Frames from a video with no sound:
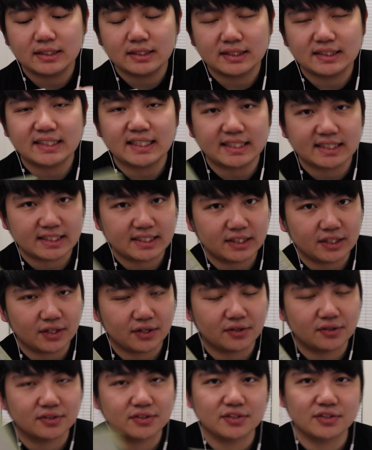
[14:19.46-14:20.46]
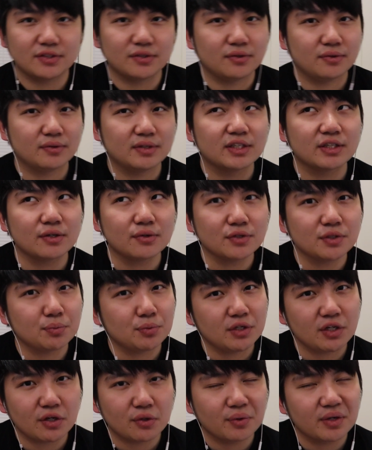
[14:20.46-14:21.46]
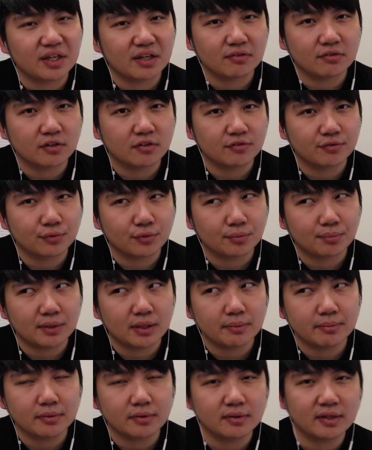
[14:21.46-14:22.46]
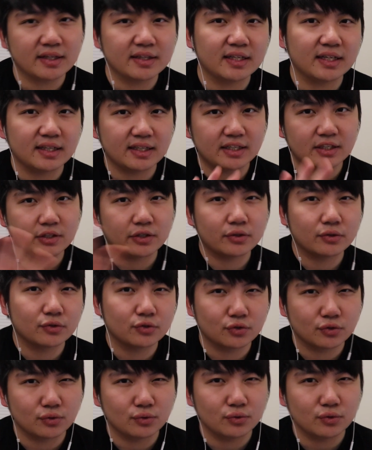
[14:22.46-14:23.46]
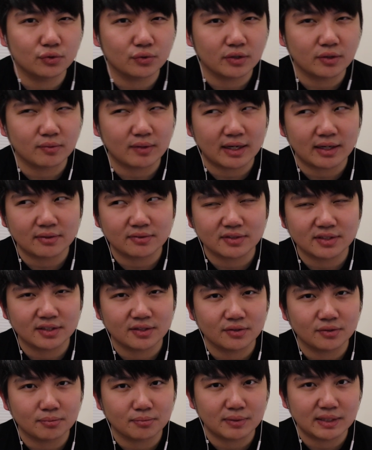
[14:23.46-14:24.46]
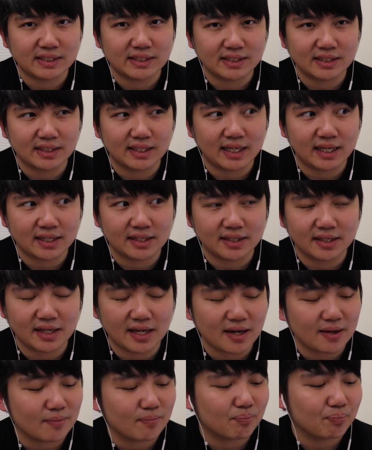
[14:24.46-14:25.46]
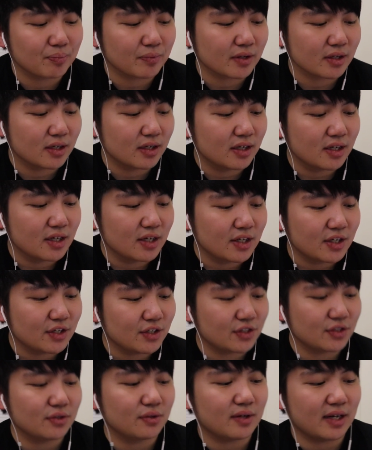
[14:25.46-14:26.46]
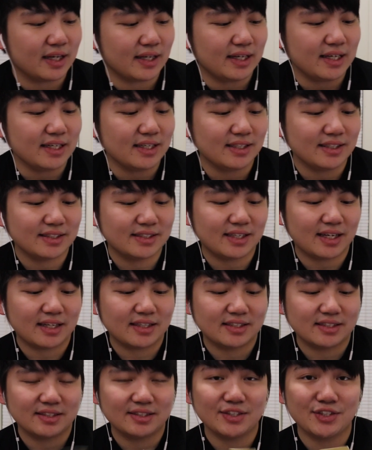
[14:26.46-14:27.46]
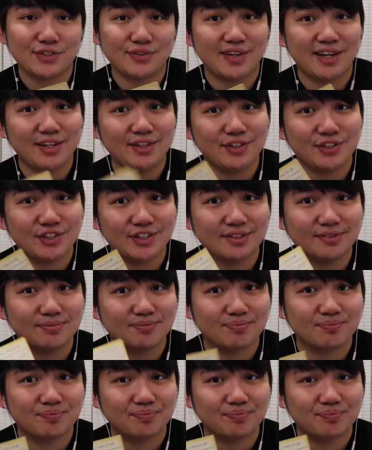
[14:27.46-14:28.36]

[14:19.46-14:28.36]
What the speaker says: 16 cards. So it goes pretty quick if you have 4 people. I think like 2-3 rounds and you're basically out of the game. So I guess that's the strategy.